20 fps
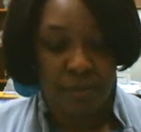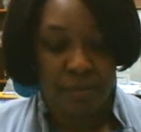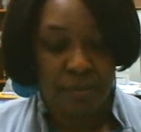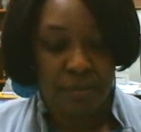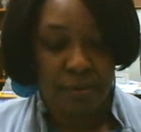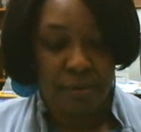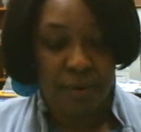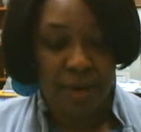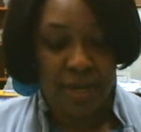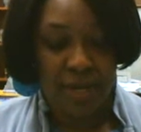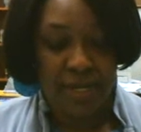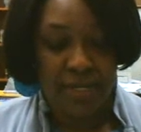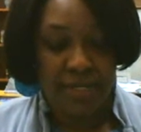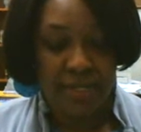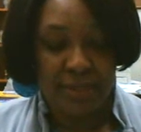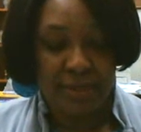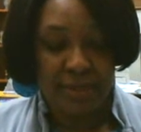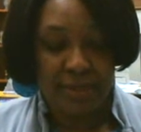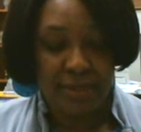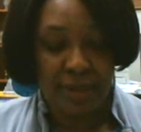
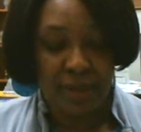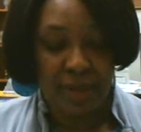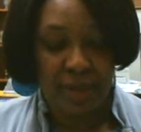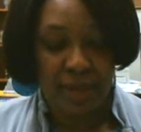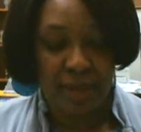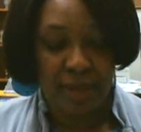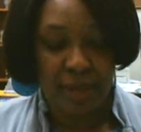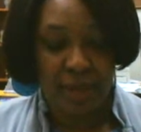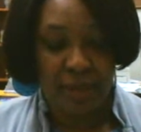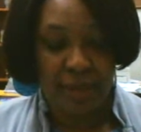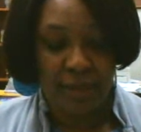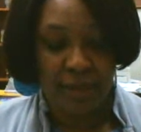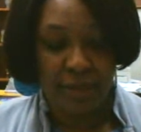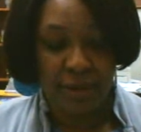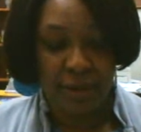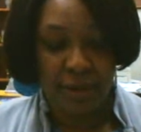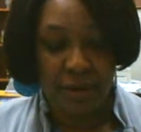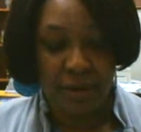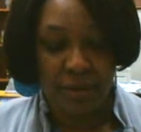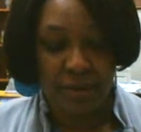Praise and
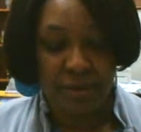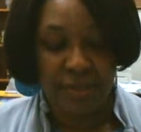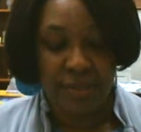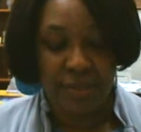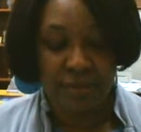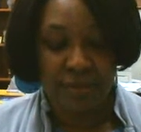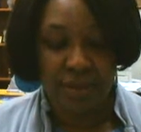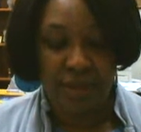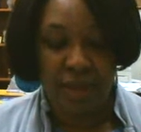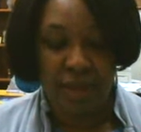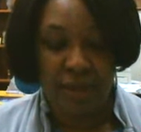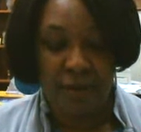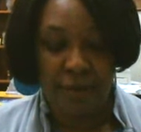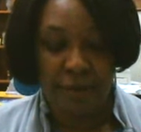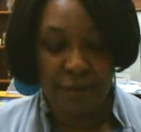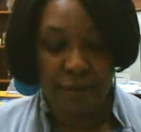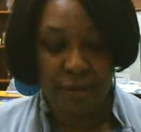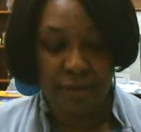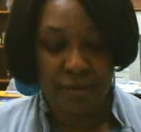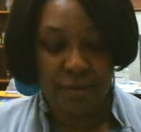encourage
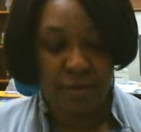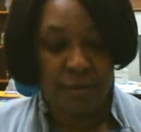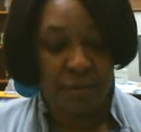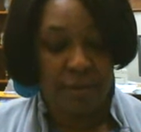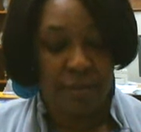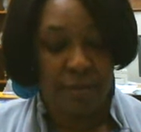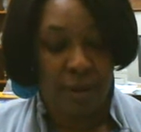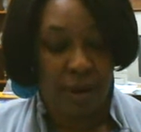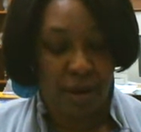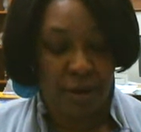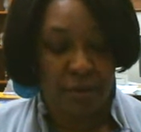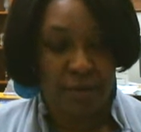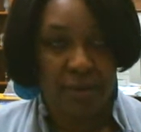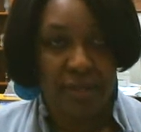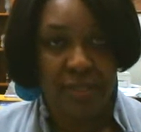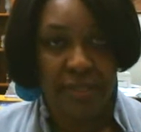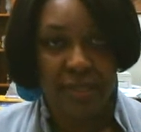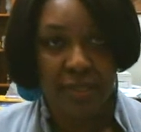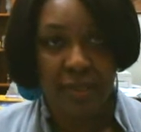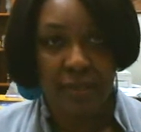effort,
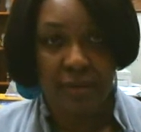progress,